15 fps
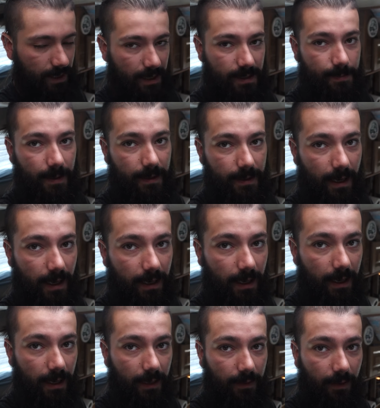decided to spend the night
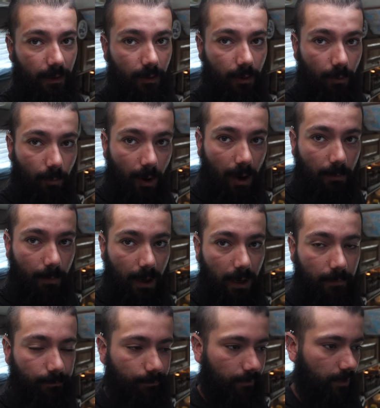in the local
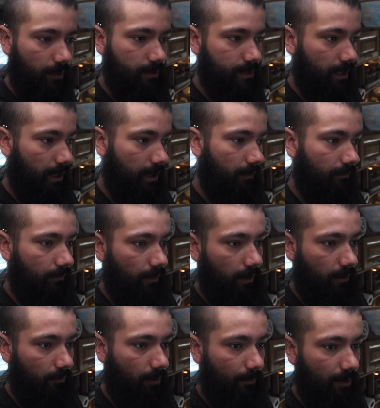Walmart. There's a lot of
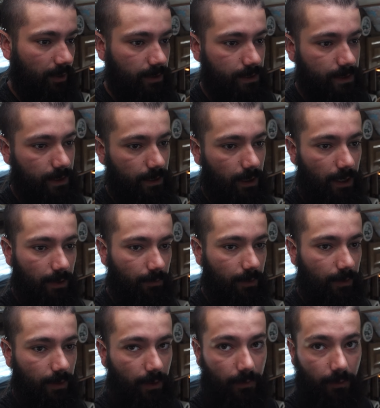Walmarts in
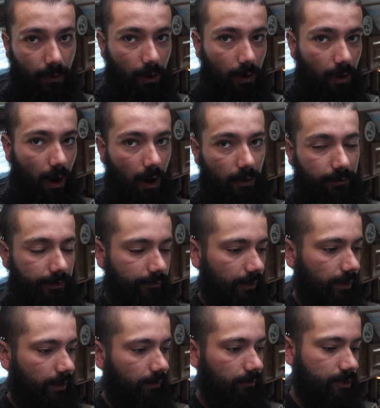Ottawa, and they're all RV
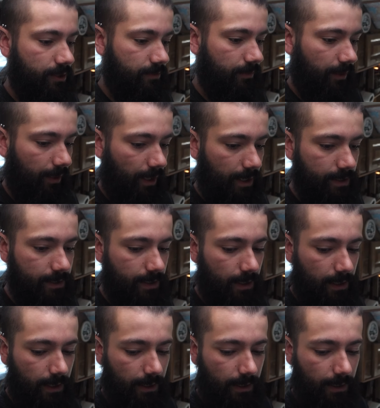friendly, which is really nice.
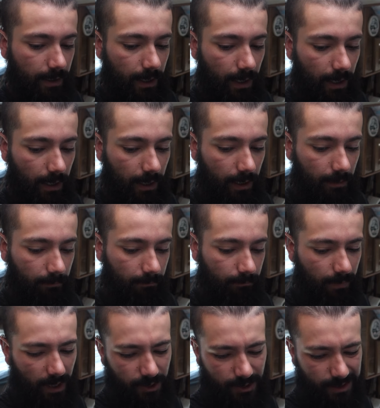
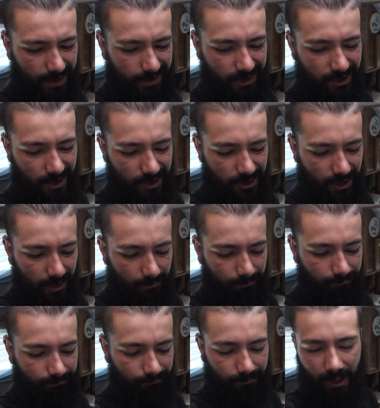I just like to change it up.
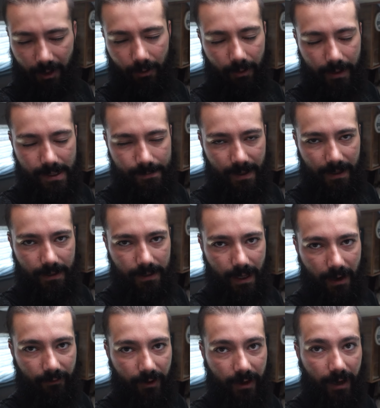I don't want to spend
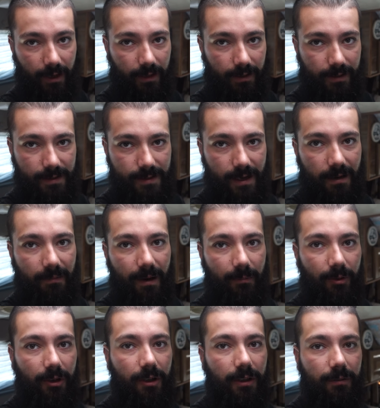every night in the same
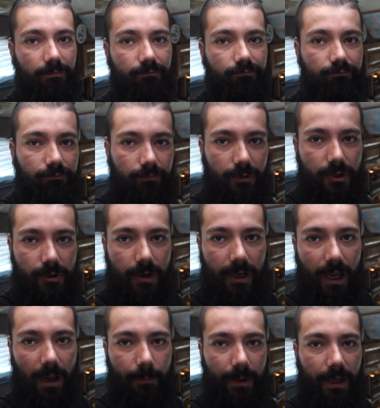neighborhood, street
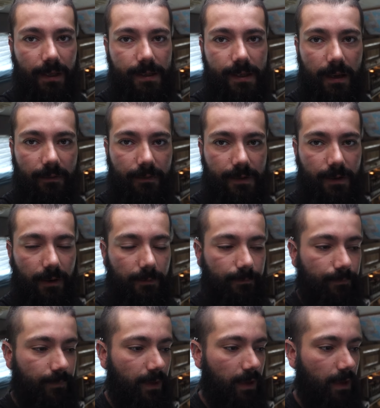camping and stuff, so
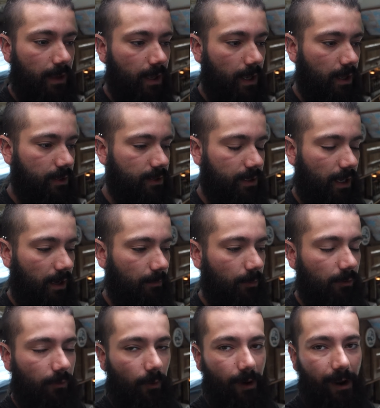just kind of
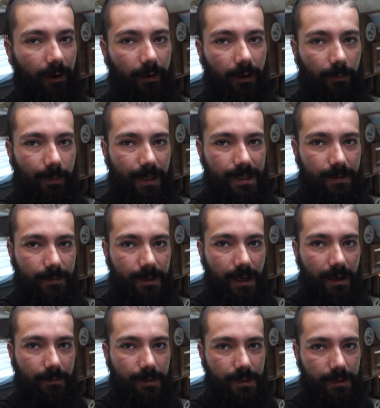move around a little bit
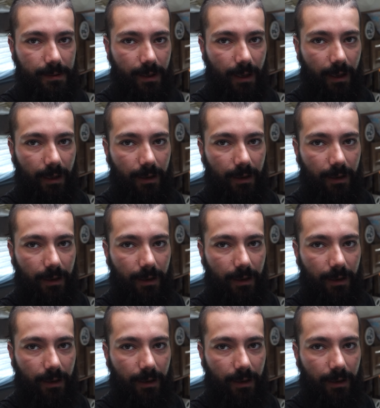sometimes, and